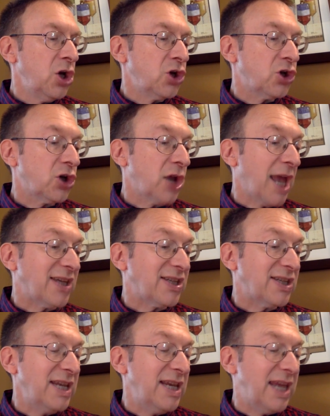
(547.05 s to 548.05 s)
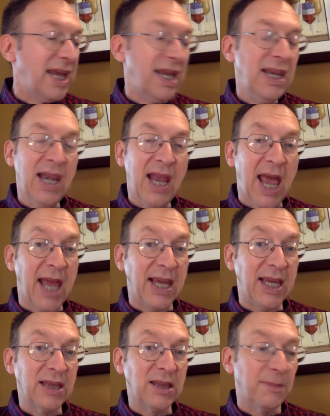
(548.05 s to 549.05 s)
"Should I sneak in and
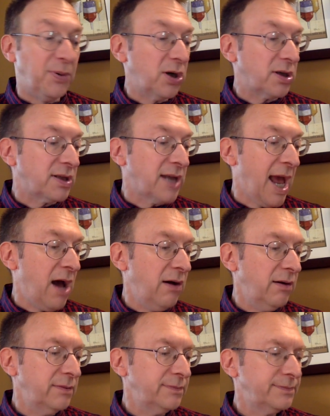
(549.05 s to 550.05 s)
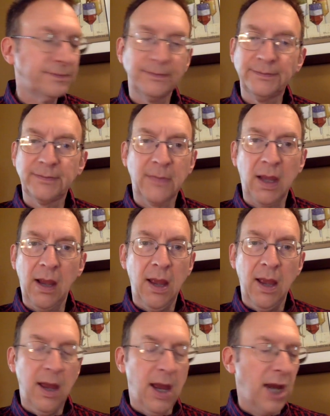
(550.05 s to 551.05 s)
get the book now?"
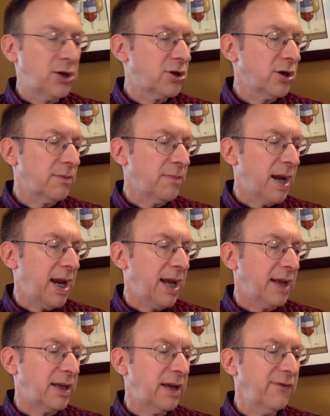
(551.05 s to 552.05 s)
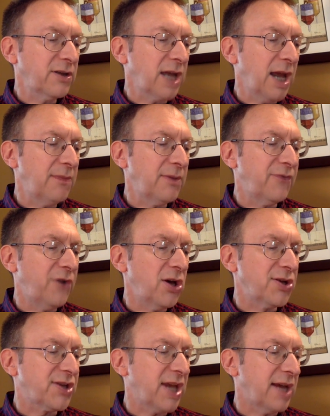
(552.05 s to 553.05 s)
I shook my head. "Give her time to
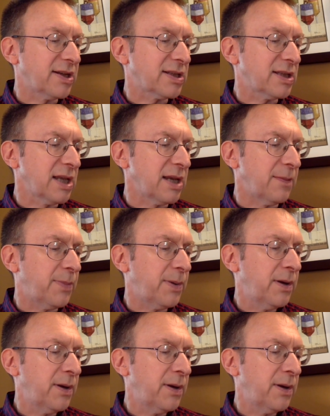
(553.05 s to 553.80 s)
fall sound asleep."